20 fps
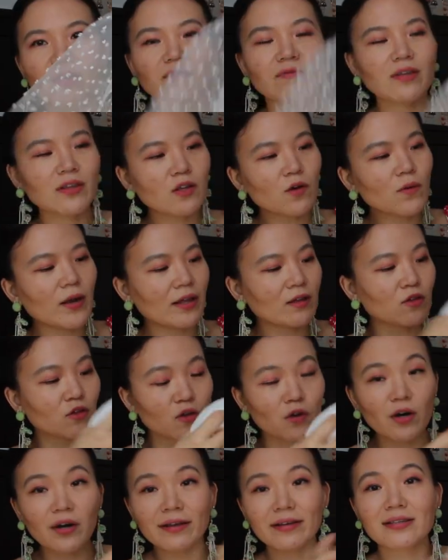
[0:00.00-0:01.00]
even though it
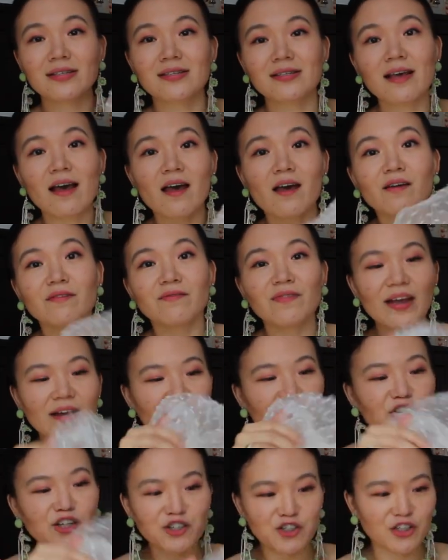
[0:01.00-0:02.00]
looks
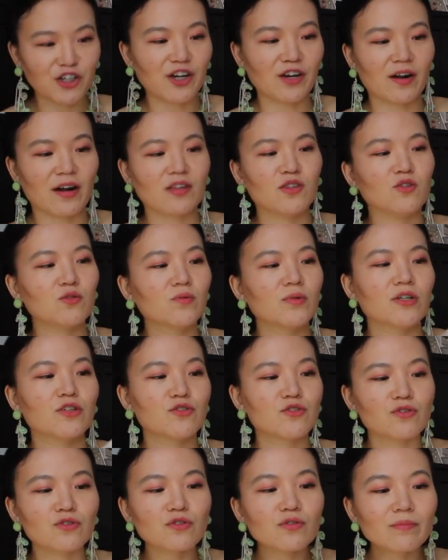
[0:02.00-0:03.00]
very sheer and you would
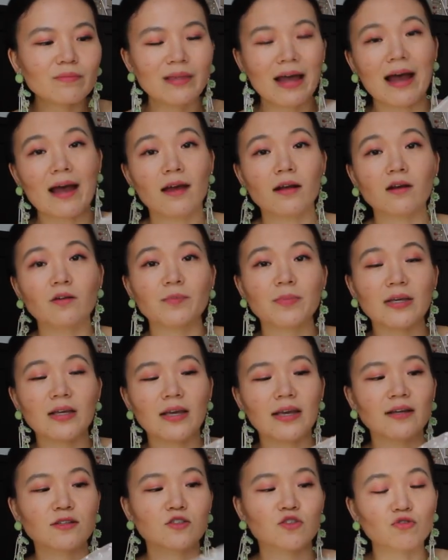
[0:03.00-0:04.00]
assume that it'll
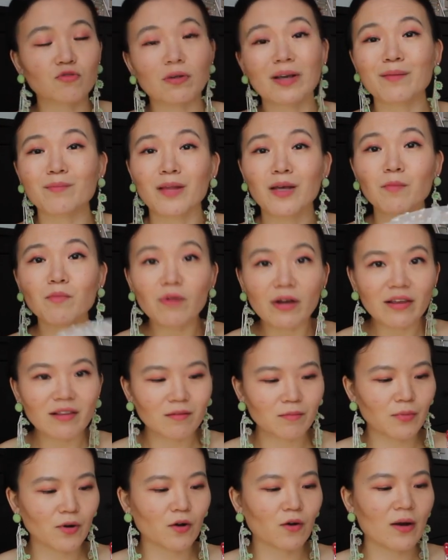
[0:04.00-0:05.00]
be extremely
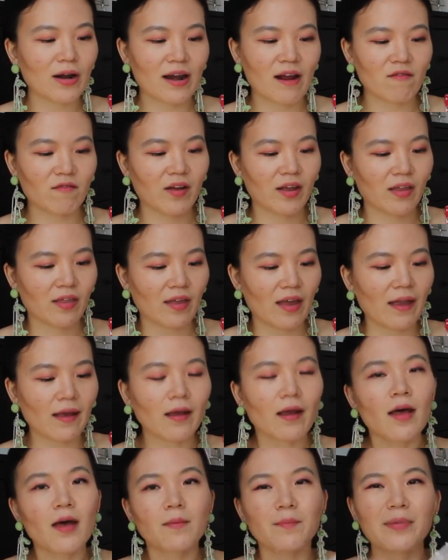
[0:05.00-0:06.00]
breathable and
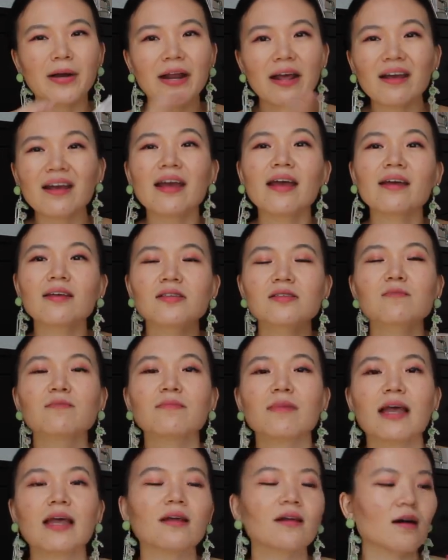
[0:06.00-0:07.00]
everything, but it is
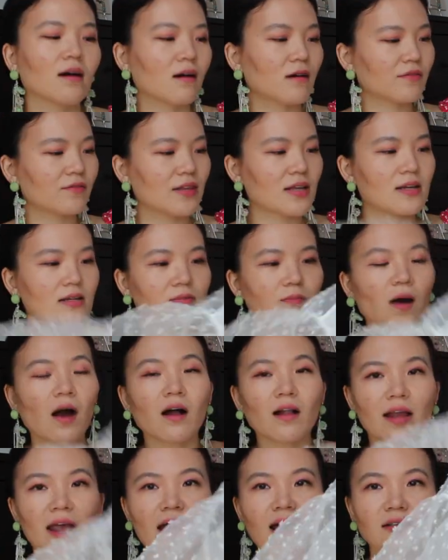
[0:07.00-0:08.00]
made of this
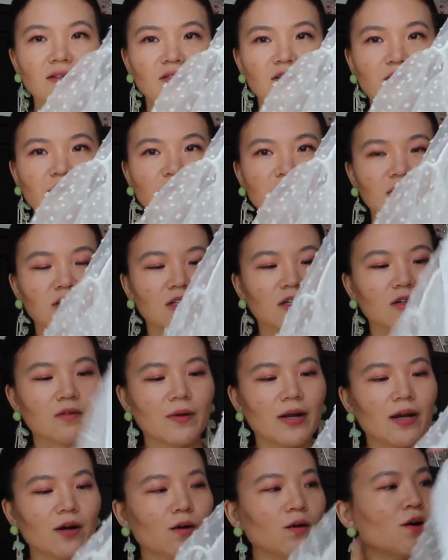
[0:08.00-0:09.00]
polyester
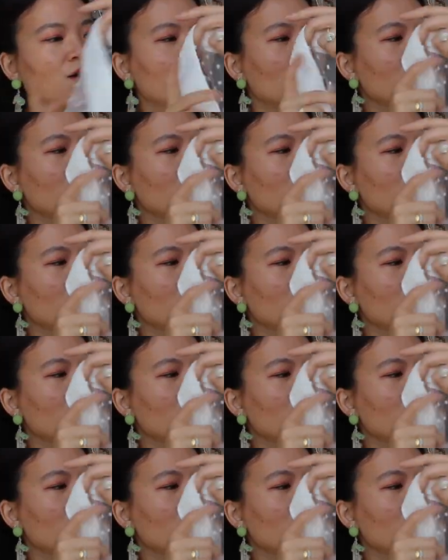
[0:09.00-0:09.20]
material.